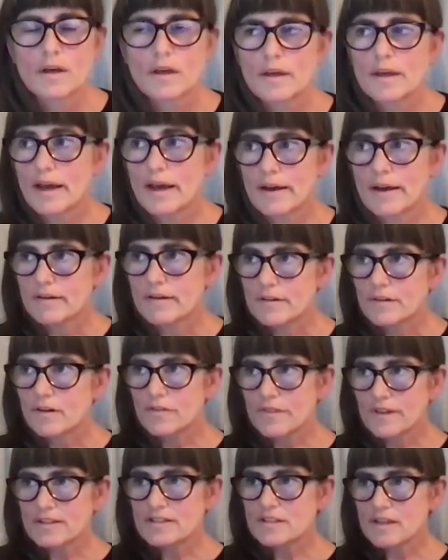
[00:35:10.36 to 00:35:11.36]
Yeah, no,
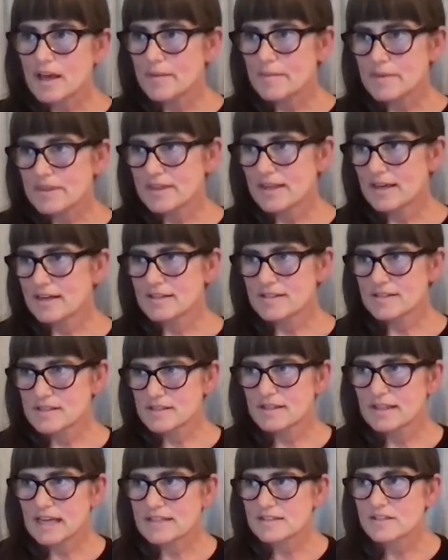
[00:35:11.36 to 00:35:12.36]
that's, I mean, that is,
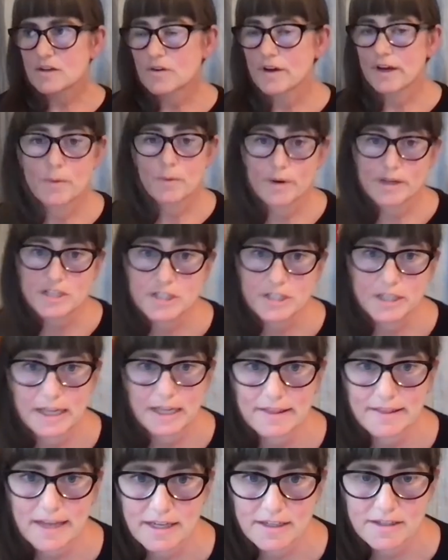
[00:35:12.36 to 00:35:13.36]
that's a great question.
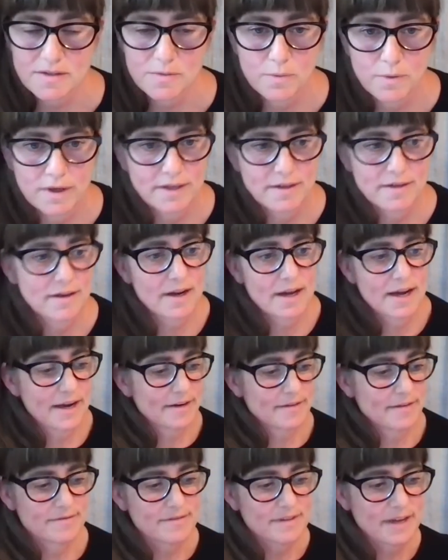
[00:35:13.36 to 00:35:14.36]
And that's what
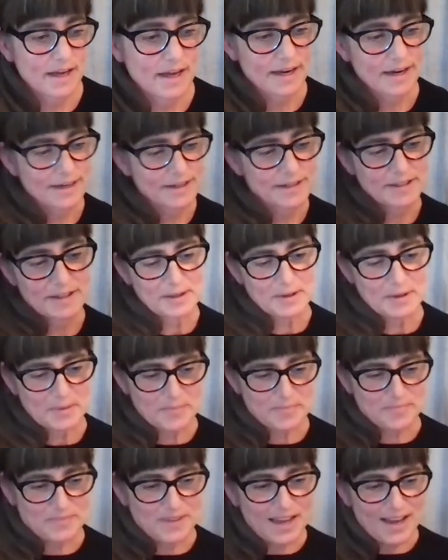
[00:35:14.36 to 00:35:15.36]
I, I,
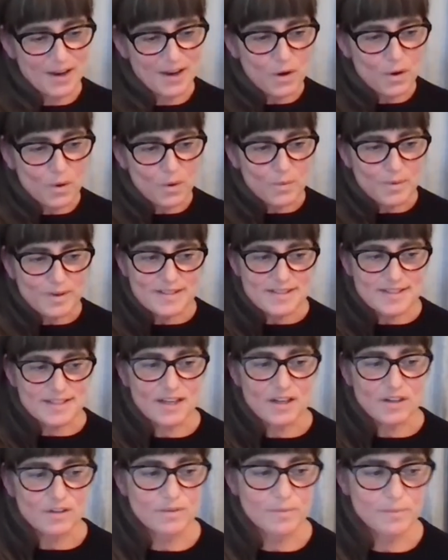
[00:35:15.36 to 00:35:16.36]
um, I always
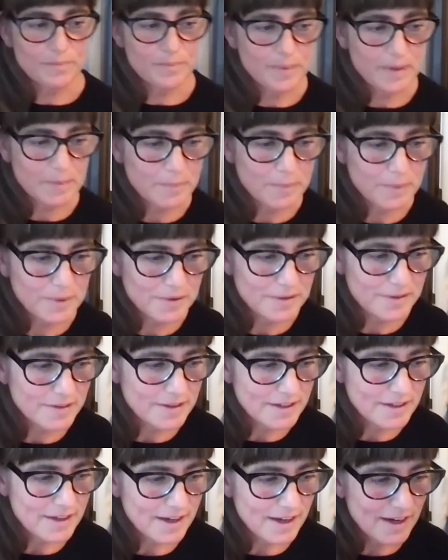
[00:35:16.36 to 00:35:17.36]
tell people,
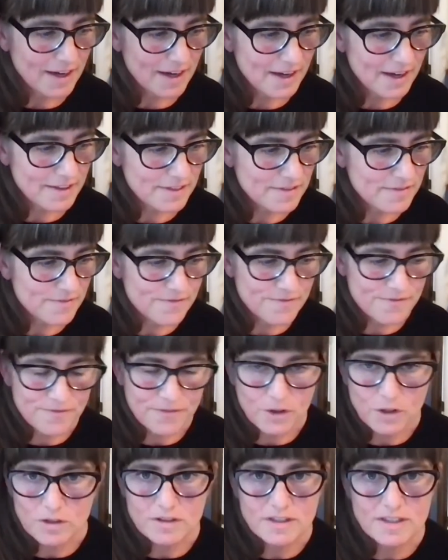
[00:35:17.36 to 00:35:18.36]

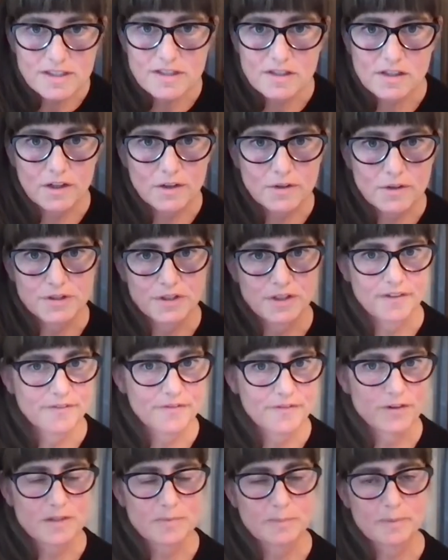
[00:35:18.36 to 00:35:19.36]
full disclosure,
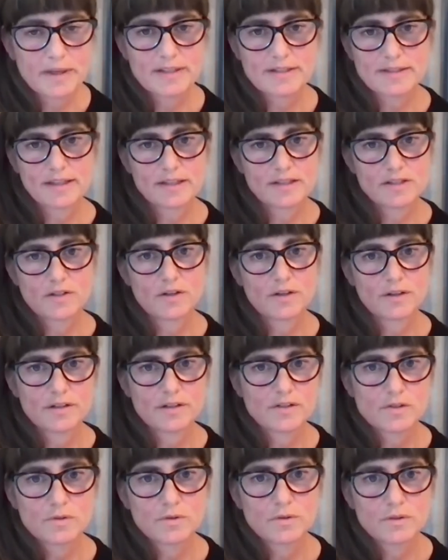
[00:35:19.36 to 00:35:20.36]
first place I start
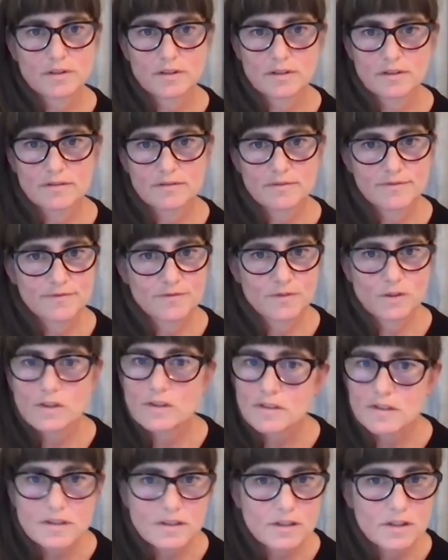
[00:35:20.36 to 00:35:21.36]
is Google, full
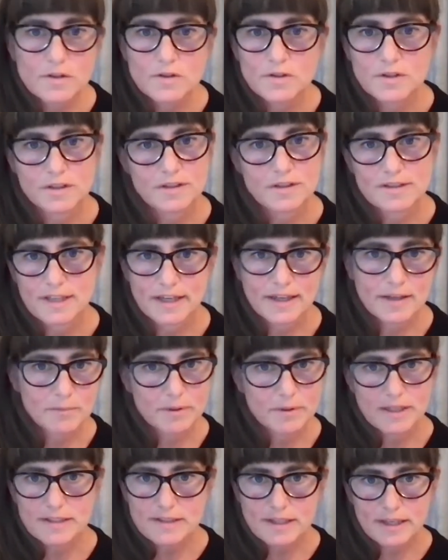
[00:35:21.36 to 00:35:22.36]
disclosure. Second
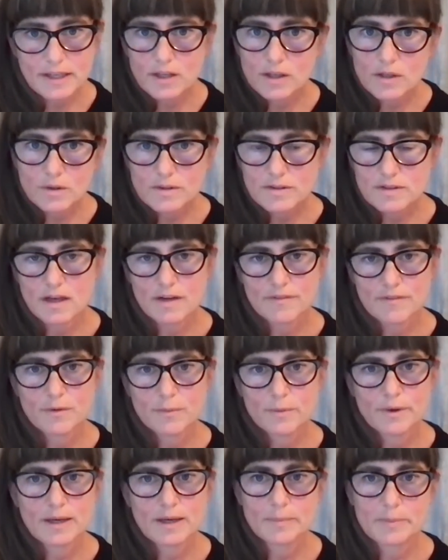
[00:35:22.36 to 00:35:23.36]
place I go is often
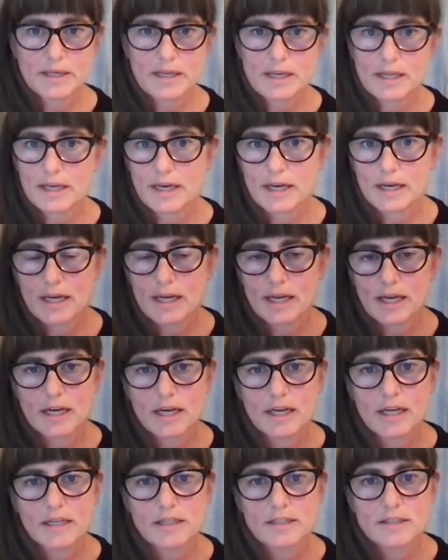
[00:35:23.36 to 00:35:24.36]
Wikipedia,
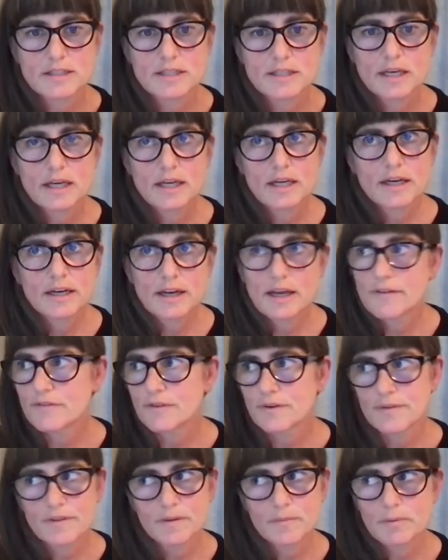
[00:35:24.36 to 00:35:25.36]
and it's
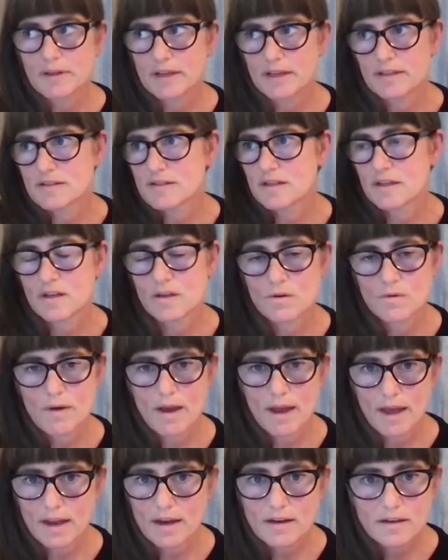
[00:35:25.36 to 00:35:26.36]
never the place that you
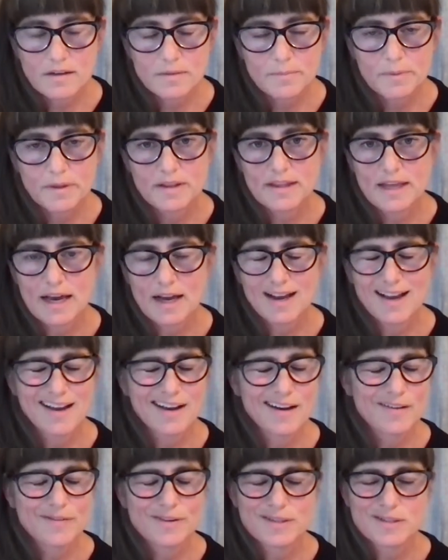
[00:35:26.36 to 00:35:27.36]
end, but that
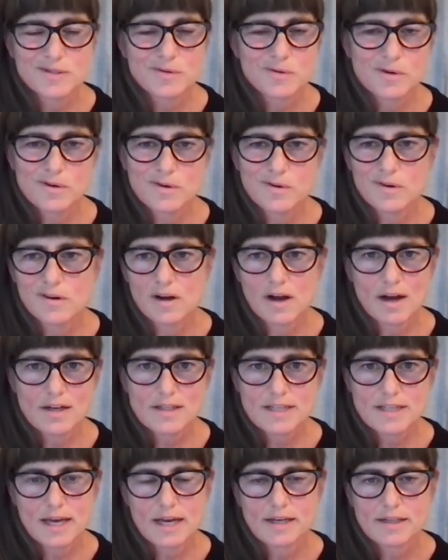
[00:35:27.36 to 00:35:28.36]
kind of historical
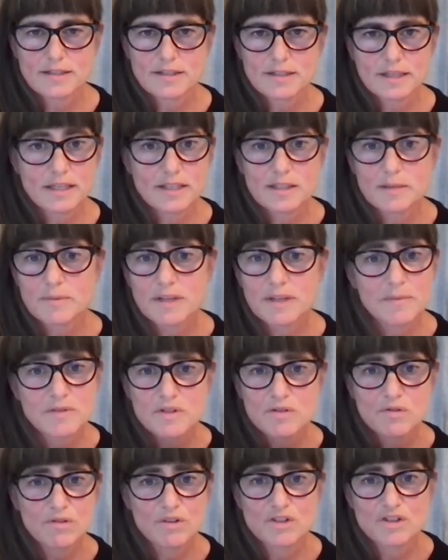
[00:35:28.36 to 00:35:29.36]
context, like sometimes
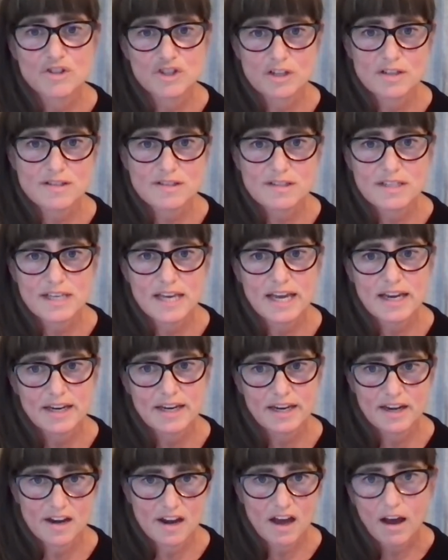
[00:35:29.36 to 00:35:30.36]
you can just get
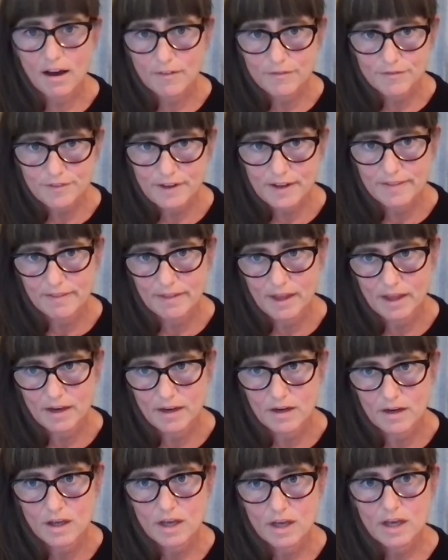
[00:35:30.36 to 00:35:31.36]
enough and
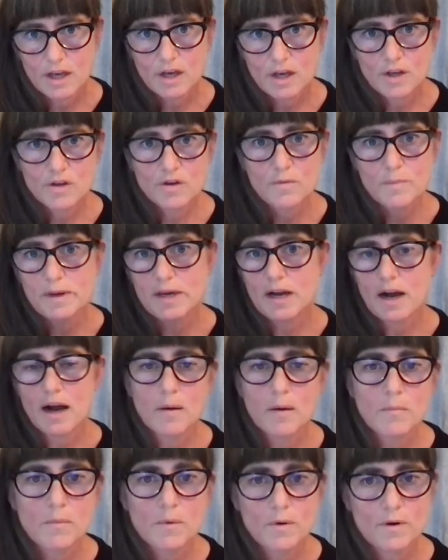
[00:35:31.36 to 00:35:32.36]
then you
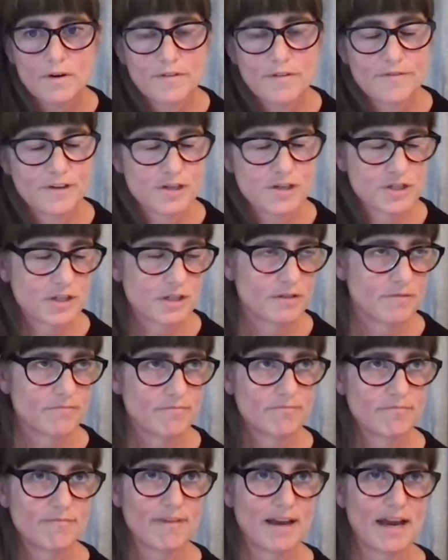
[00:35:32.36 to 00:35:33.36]
become more efficient
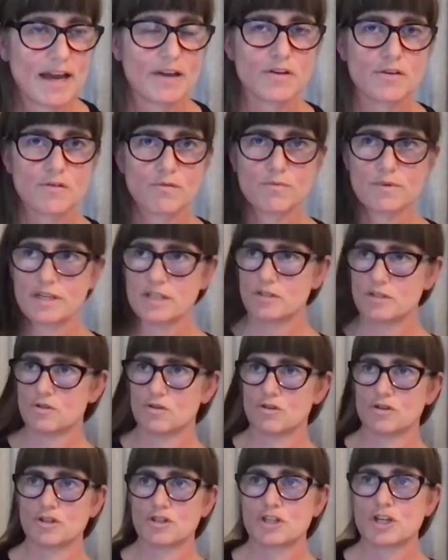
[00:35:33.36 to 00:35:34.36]
at your
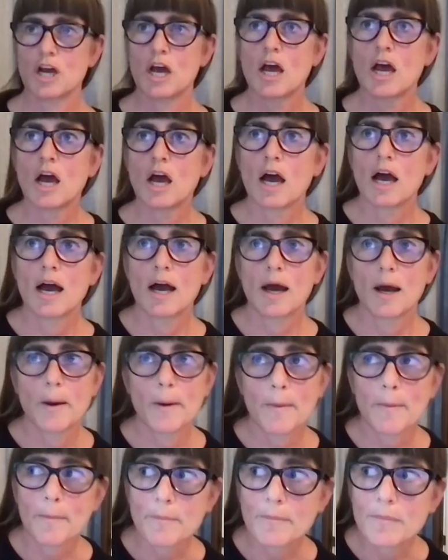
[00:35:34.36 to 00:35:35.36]
research.
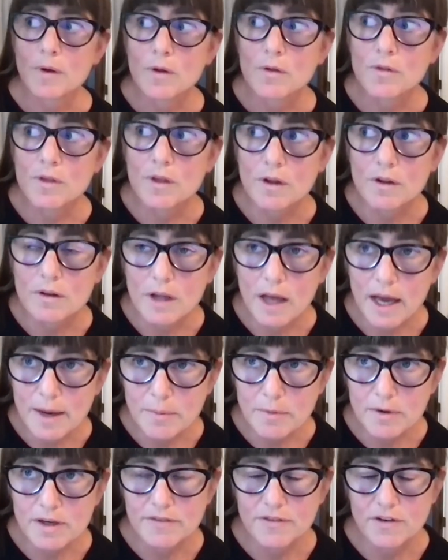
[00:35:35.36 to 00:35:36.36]
Um, the
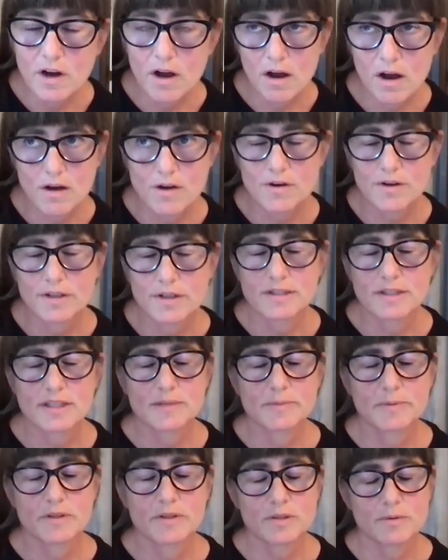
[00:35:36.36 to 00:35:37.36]
Library of Congress has
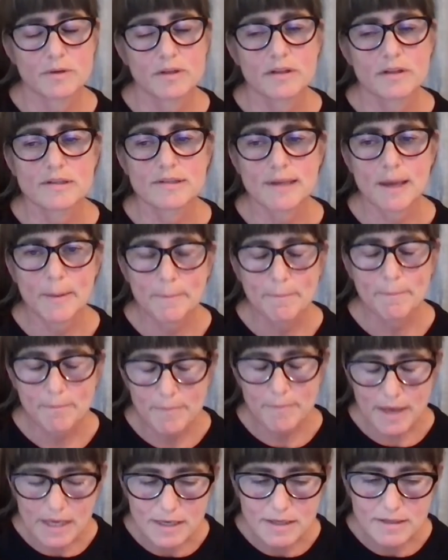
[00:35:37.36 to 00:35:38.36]
been doing this
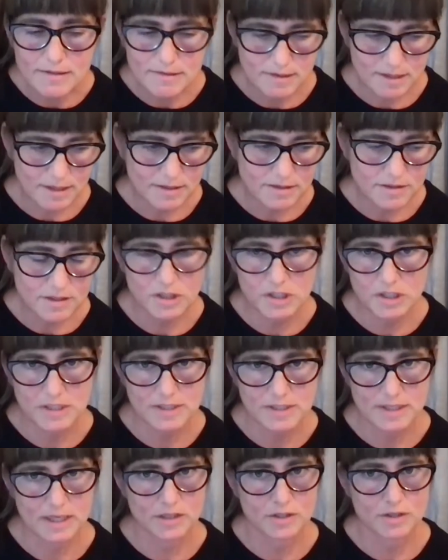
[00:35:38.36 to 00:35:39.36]
amazing
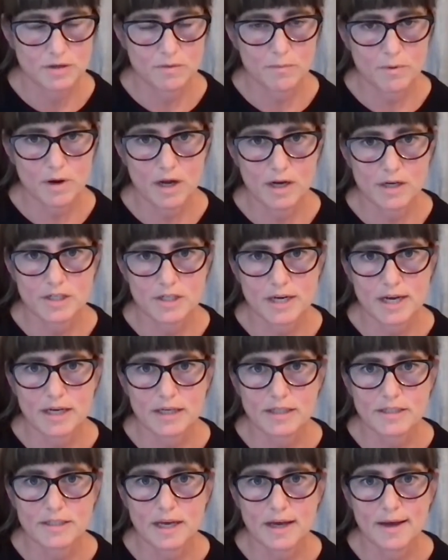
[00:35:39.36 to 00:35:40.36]
digitization
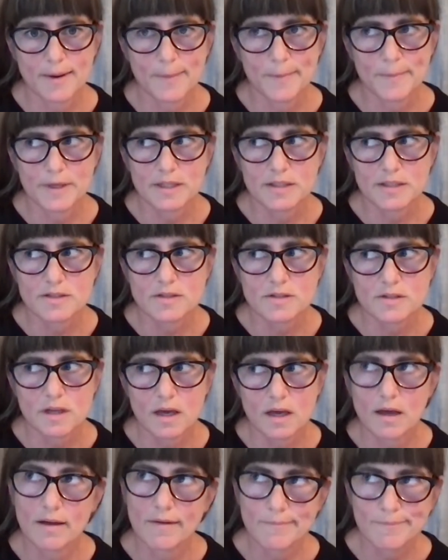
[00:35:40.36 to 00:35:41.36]
project. Um, it's
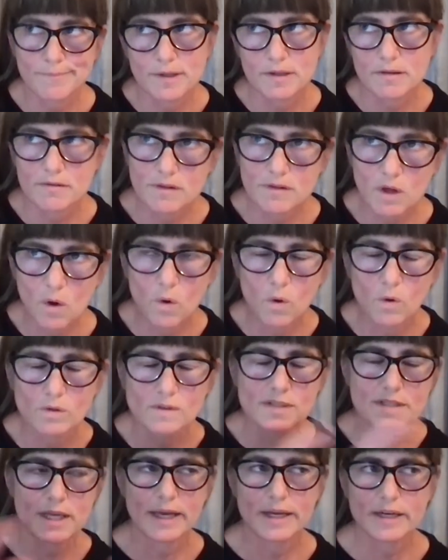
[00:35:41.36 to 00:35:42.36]
uh, the, the whole
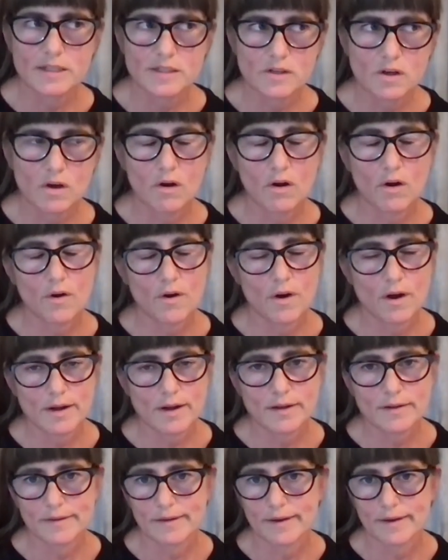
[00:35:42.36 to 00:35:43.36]
site is called
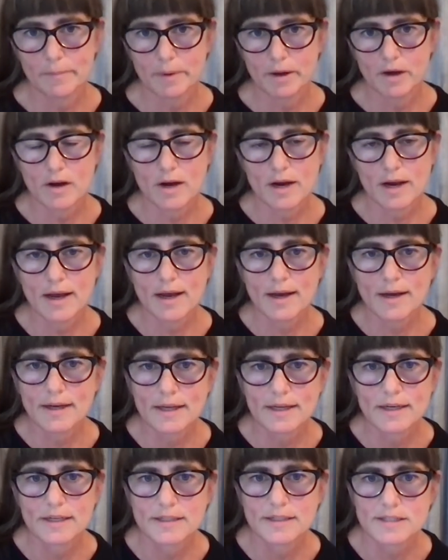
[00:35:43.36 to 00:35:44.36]
Chronicling America,
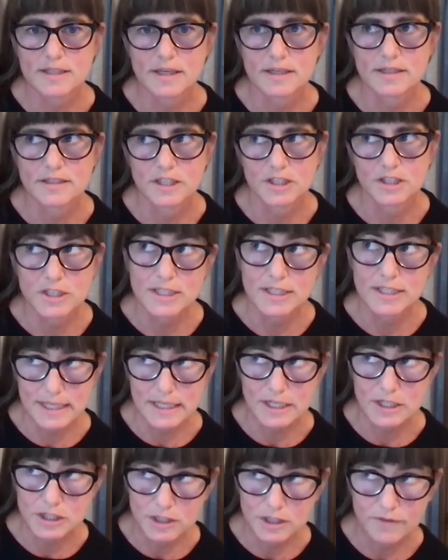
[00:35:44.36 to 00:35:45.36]
and it's a
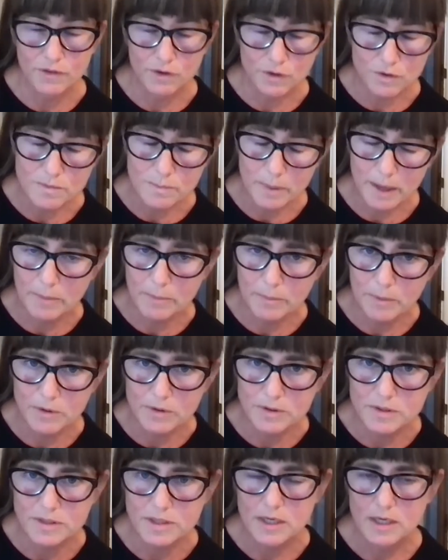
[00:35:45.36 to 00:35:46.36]
digitization of
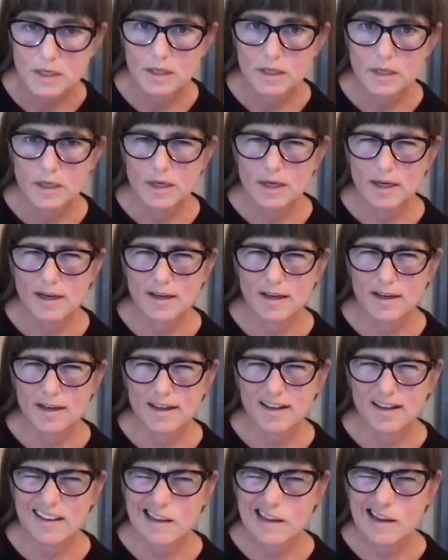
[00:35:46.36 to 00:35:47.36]
newspapers.
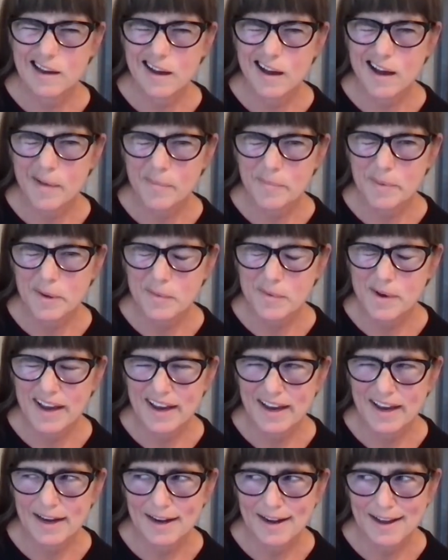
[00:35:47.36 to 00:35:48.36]
Uh, and
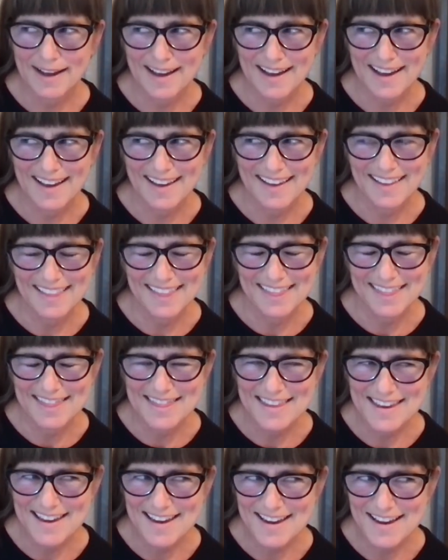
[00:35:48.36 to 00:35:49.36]
copyright, I
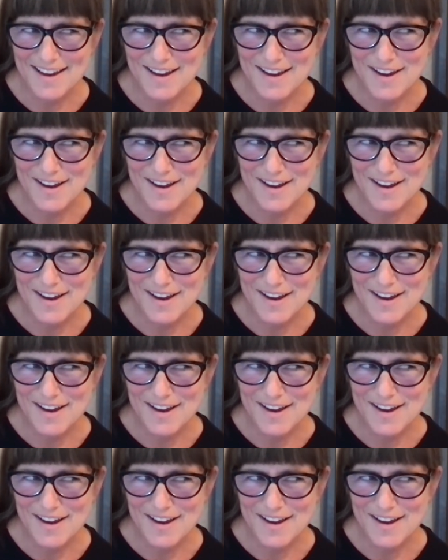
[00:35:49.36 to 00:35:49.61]
think,